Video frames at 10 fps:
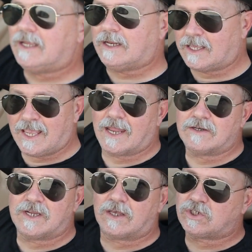It again
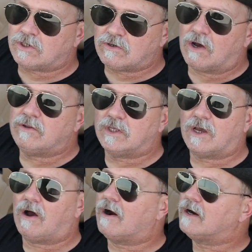tells you who owned the
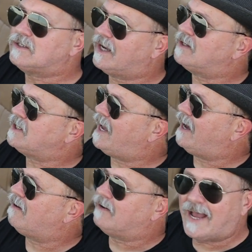car, tells you
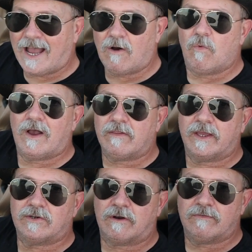how well
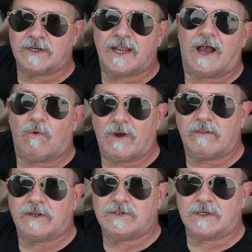they drove it and how well
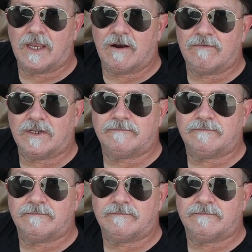they took care of it.